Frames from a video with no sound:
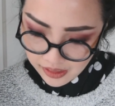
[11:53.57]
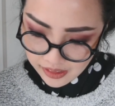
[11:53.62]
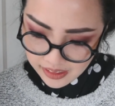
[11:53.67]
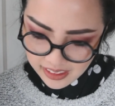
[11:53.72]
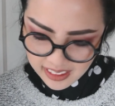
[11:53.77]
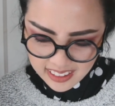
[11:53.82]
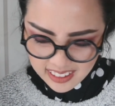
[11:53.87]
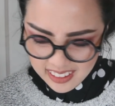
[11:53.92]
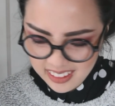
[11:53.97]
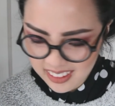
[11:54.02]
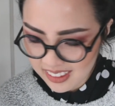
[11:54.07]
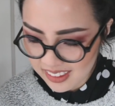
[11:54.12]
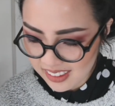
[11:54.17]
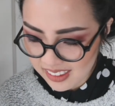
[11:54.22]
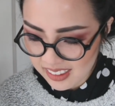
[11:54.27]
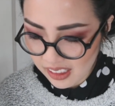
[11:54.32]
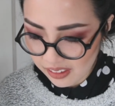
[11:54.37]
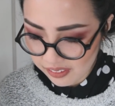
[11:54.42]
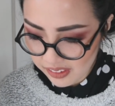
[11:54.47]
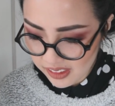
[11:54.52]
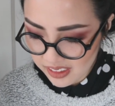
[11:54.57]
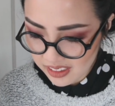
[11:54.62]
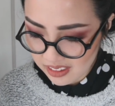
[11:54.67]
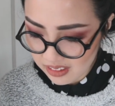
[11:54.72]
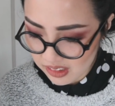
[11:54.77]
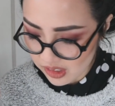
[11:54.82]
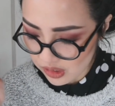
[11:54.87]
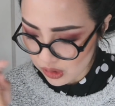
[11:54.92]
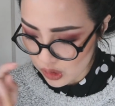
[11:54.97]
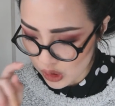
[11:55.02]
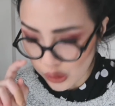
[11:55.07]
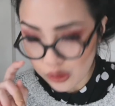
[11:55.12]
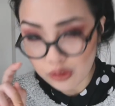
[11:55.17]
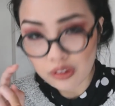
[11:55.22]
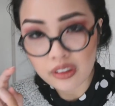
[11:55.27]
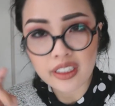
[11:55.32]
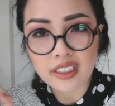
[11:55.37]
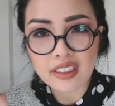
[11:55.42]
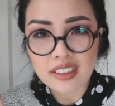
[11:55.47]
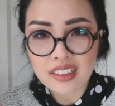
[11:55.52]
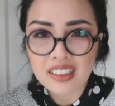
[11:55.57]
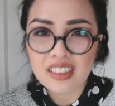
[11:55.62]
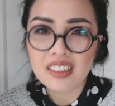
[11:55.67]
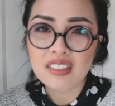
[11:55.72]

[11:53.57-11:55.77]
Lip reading: Yeah, I feel like those are generally